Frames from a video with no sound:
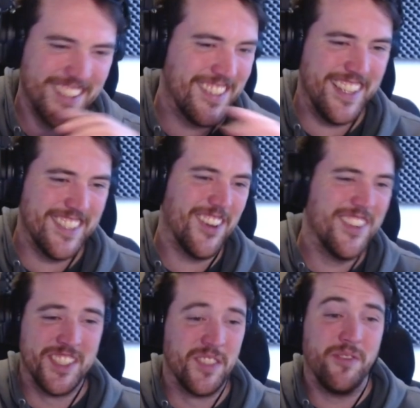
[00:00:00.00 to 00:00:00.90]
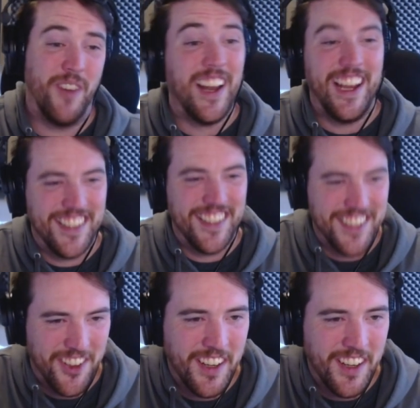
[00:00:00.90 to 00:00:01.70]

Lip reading: These are all just funny, too.